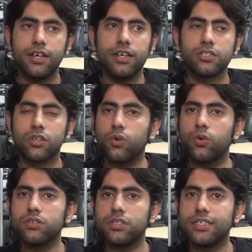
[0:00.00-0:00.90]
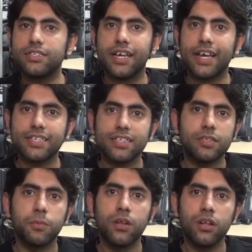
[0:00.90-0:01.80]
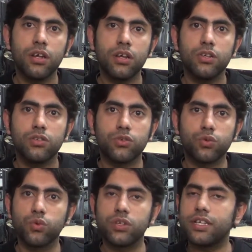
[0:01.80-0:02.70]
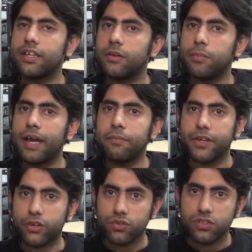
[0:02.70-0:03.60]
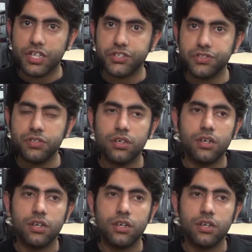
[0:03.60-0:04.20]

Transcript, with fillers: it's close, it's accessible through the nearby metro station.